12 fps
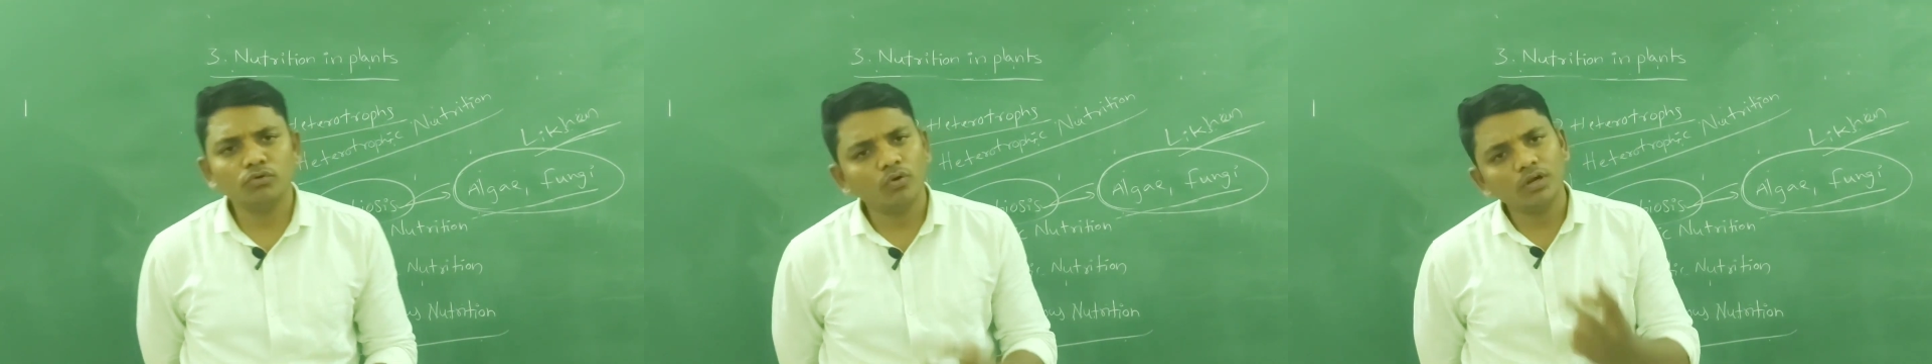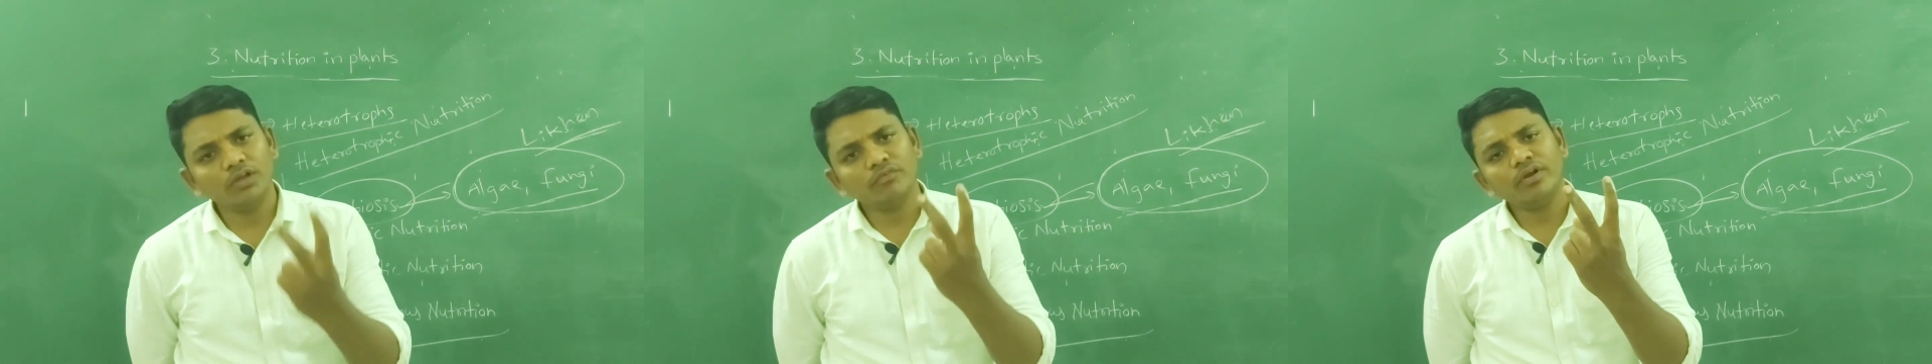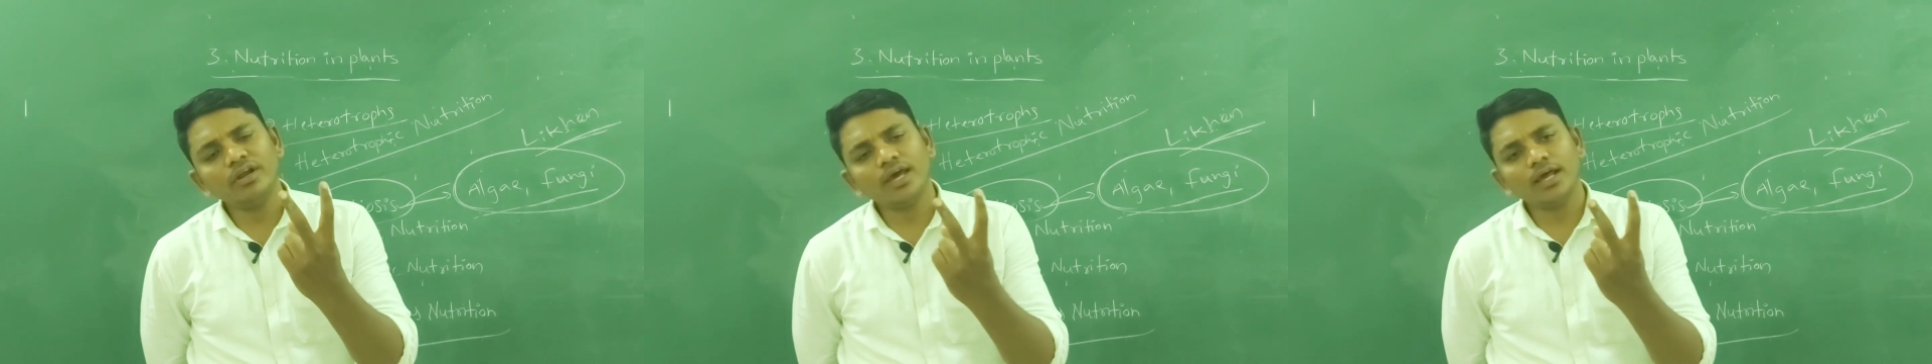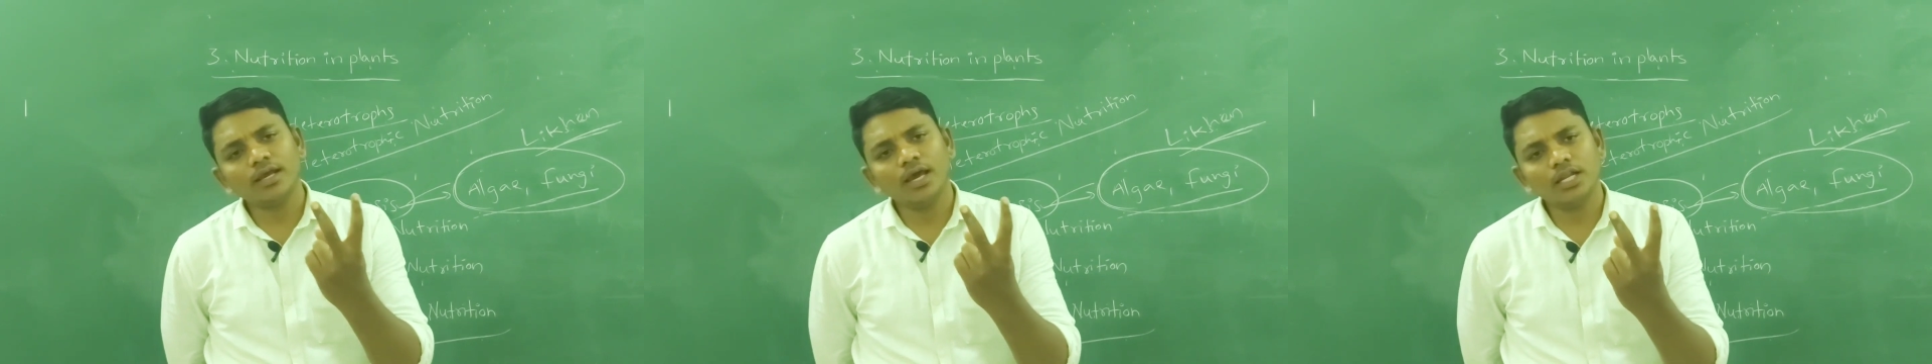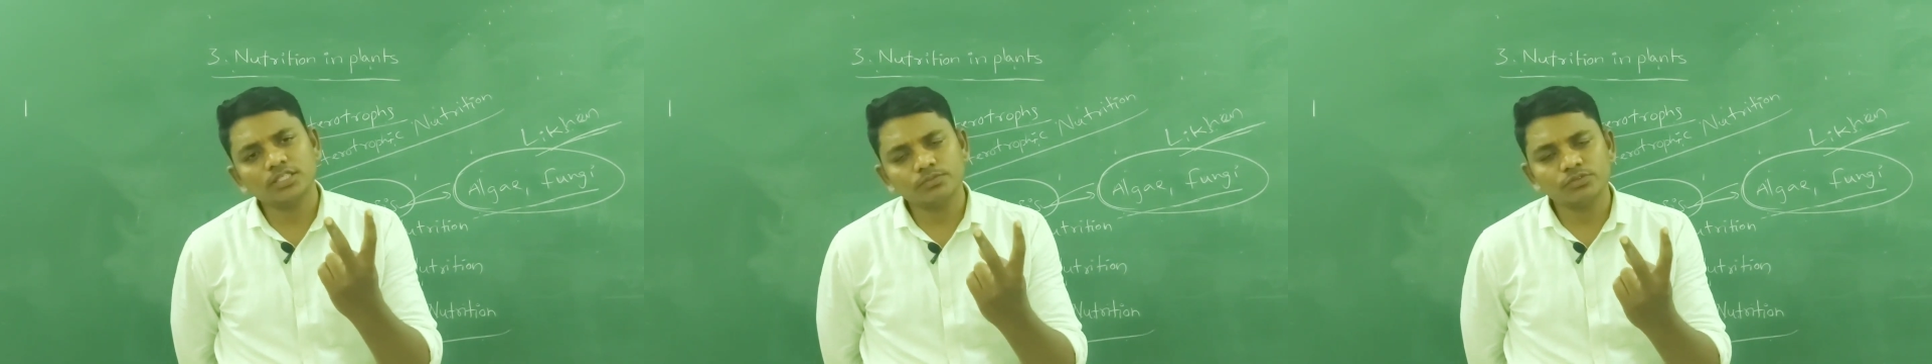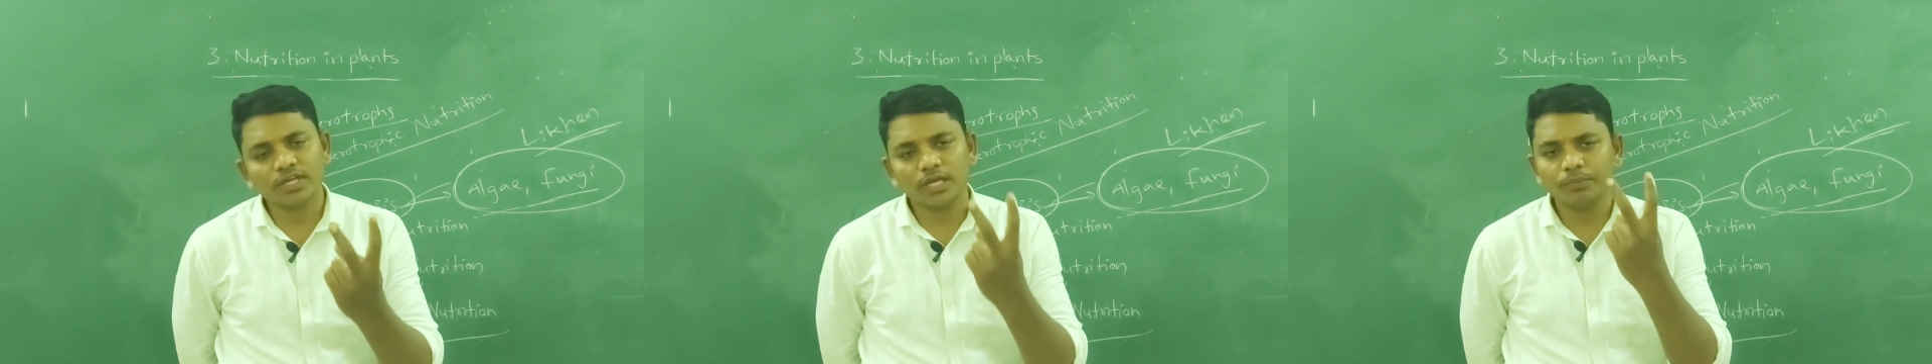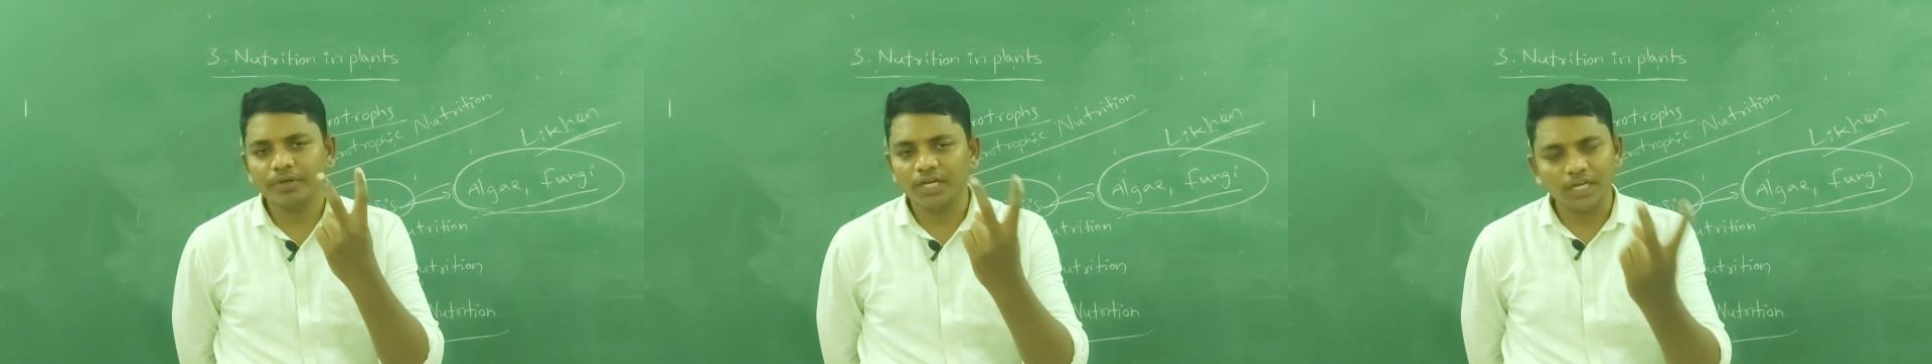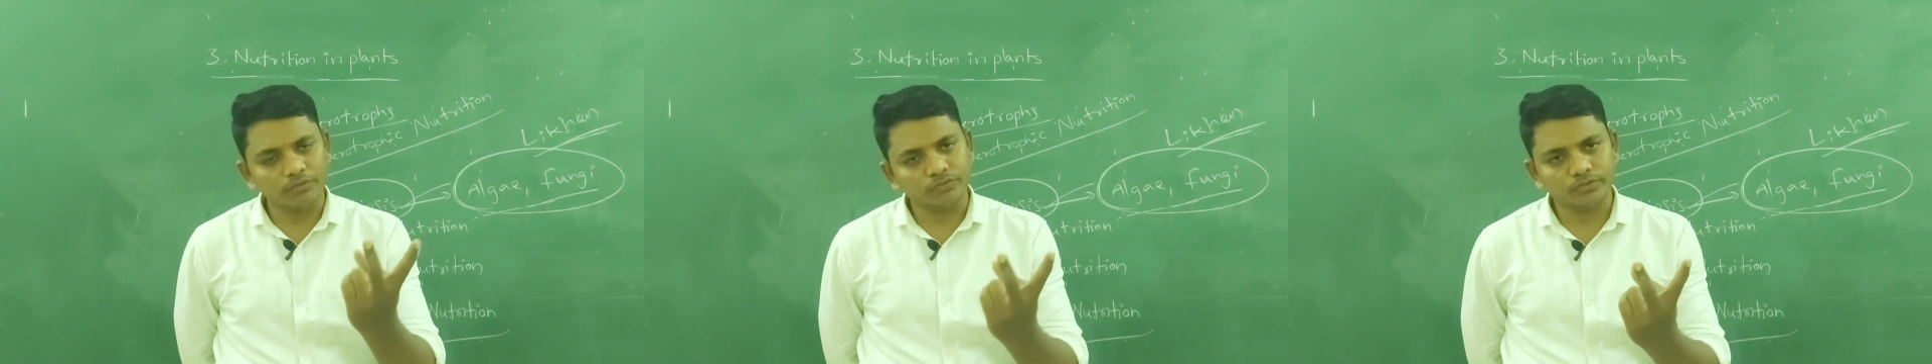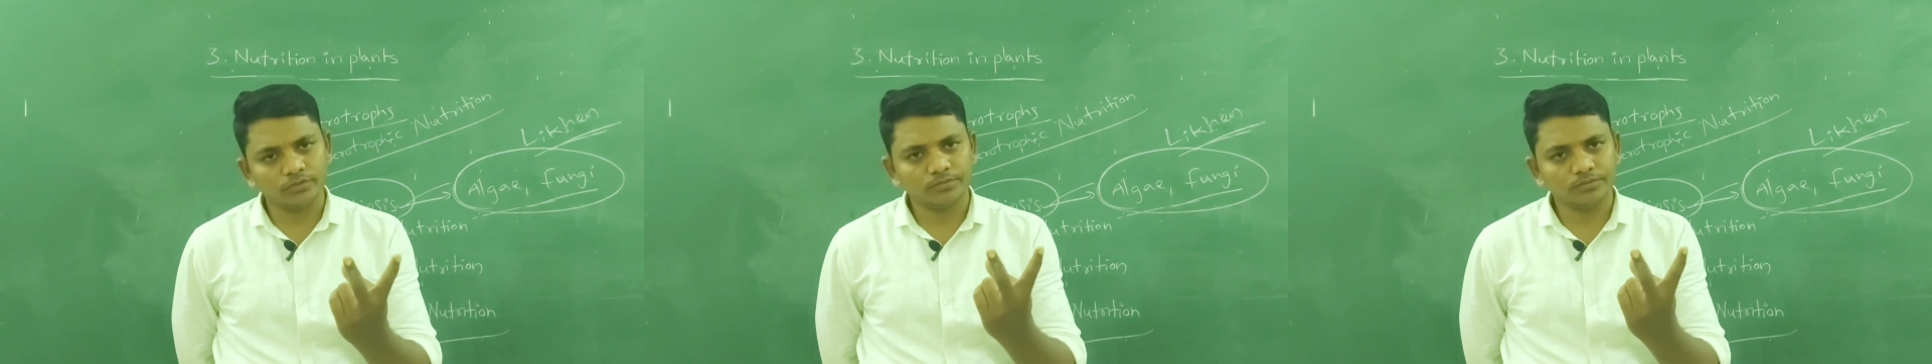two different organisms can be live,